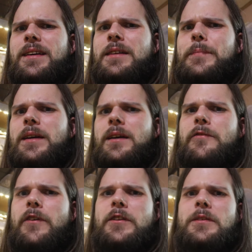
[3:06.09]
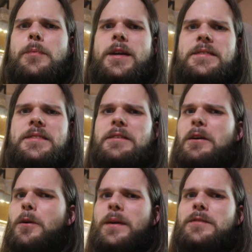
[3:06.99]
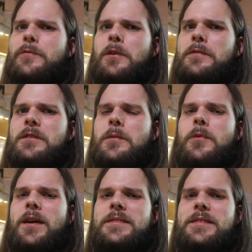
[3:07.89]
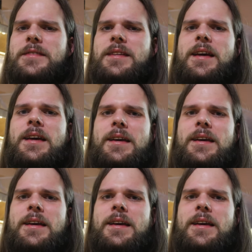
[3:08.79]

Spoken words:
Keeping invertebrates always full of surprises.